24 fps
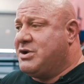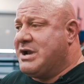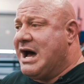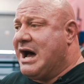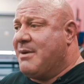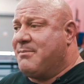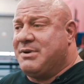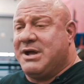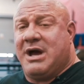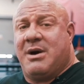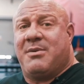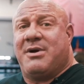would
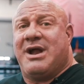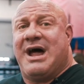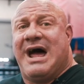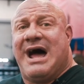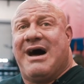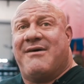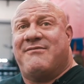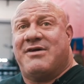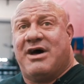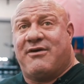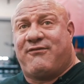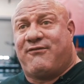not be able to
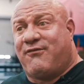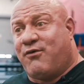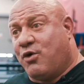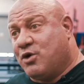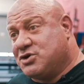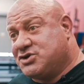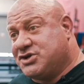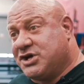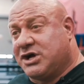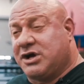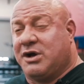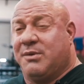have that
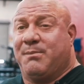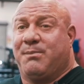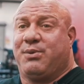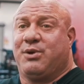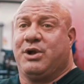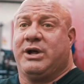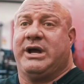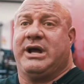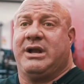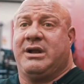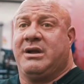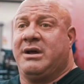force to
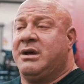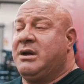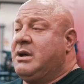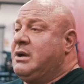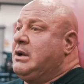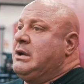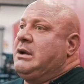complete